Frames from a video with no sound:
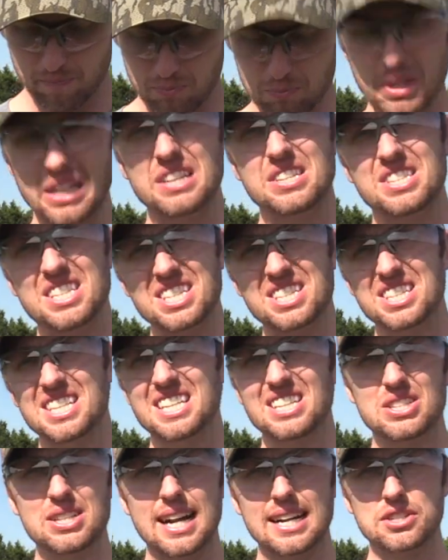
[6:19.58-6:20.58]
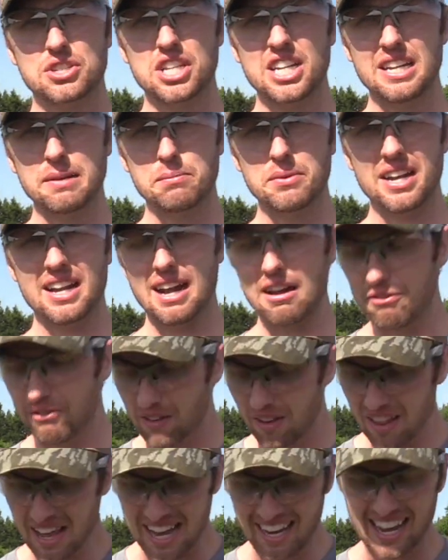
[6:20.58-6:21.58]
because this thing's not cheap, and I
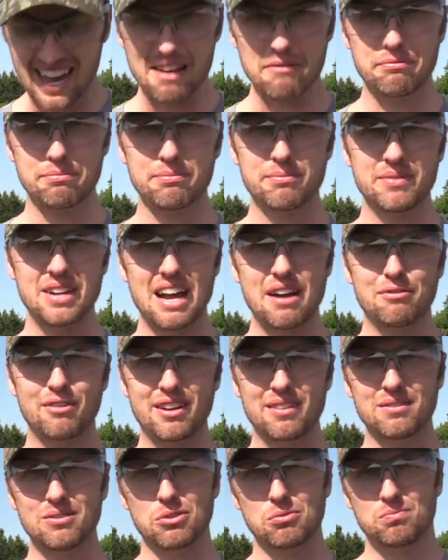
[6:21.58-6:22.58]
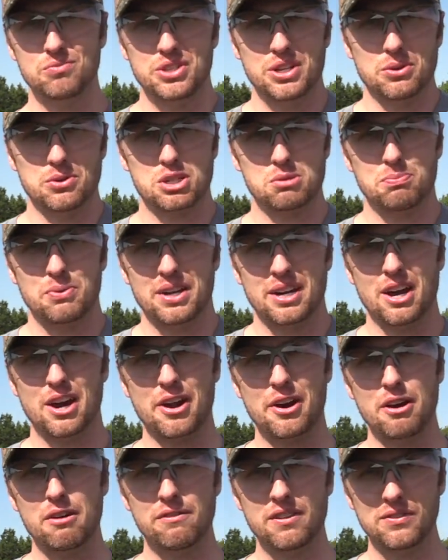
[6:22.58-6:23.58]
feel like I've you know, spent
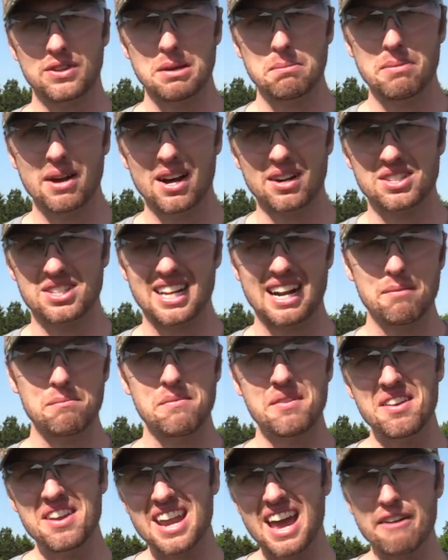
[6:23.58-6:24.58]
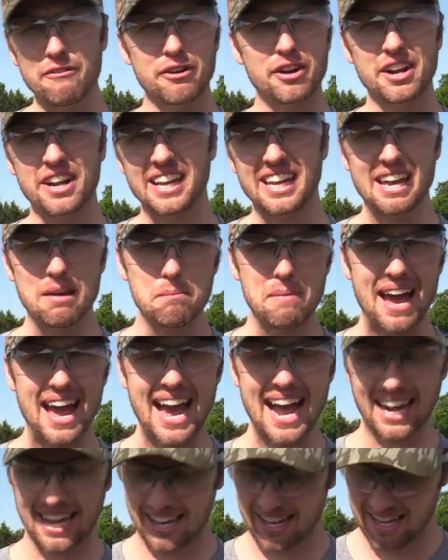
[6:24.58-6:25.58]
150 bucks that I'm never going to get
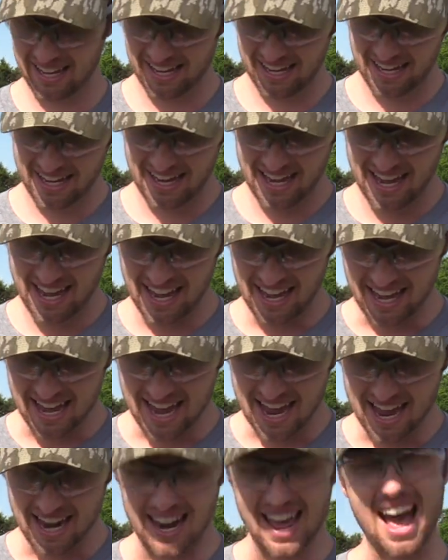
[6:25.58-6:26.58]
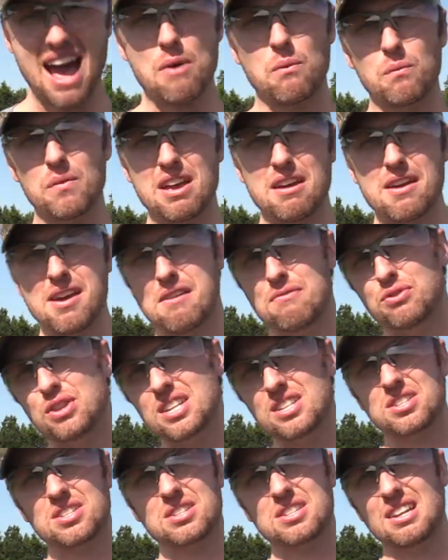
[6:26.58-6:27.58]
back. And if
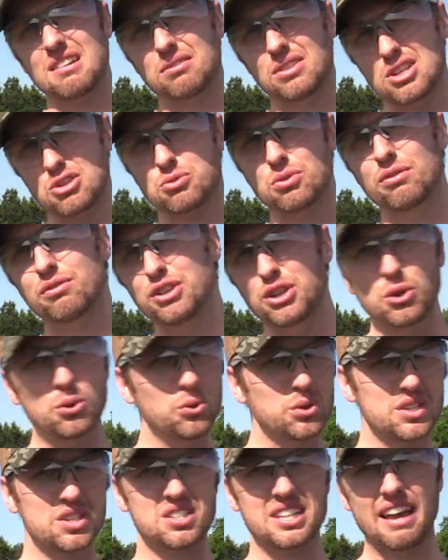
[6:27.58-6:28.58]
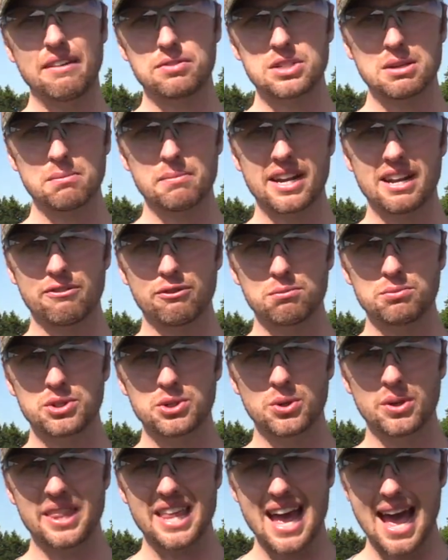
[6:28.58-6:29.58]
this review saves somebody from
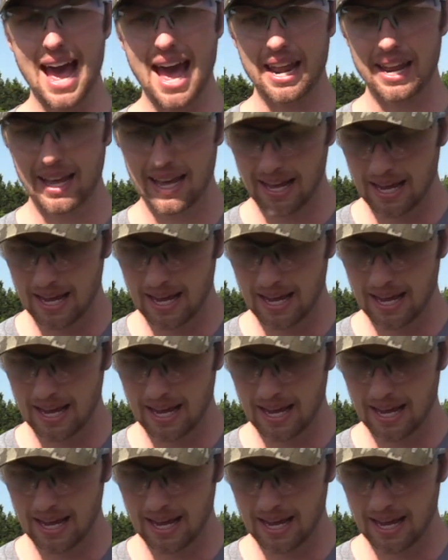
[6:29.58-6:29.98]
doing that,